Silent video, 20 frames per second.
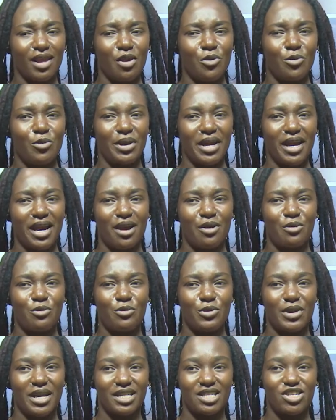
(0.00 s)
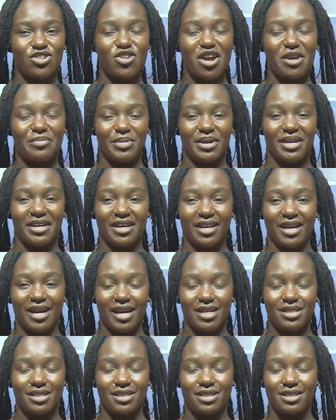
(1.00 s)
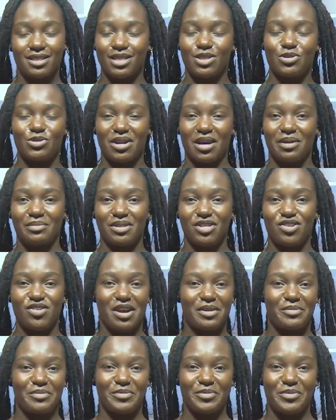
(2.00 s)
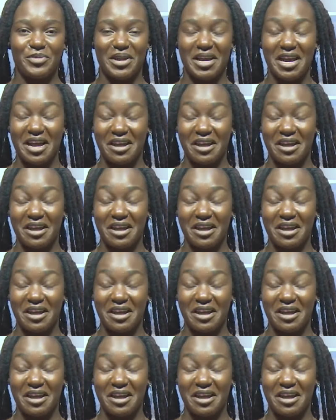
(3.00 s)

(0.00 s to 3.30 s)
we are trapping at a Isasatunam trap. We are